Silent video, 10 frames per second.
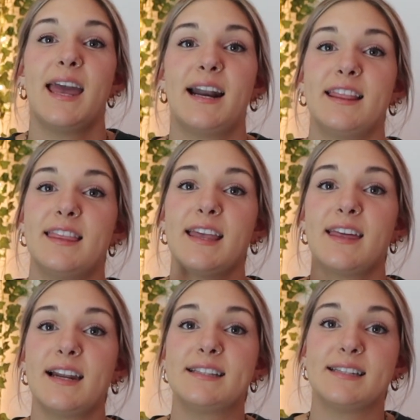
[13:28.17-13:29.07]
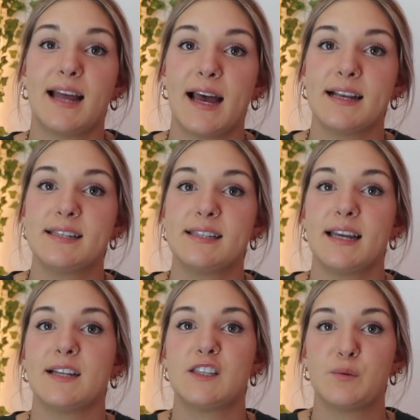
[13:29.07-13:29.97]
And I think that it's nice
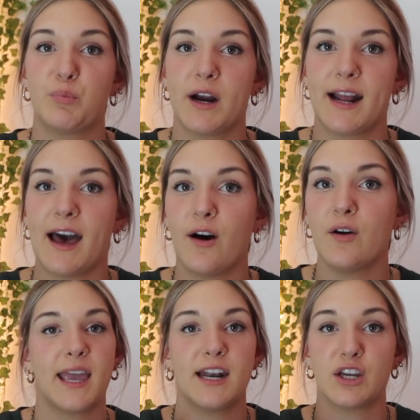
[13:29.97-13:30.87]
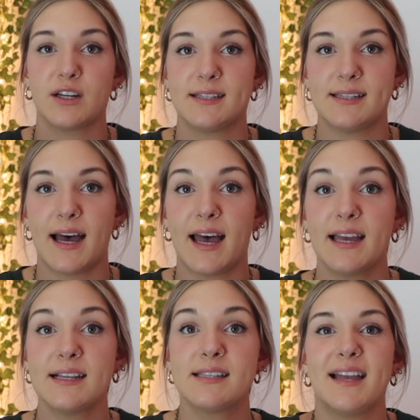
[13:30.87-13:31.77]
and spread out and a good size.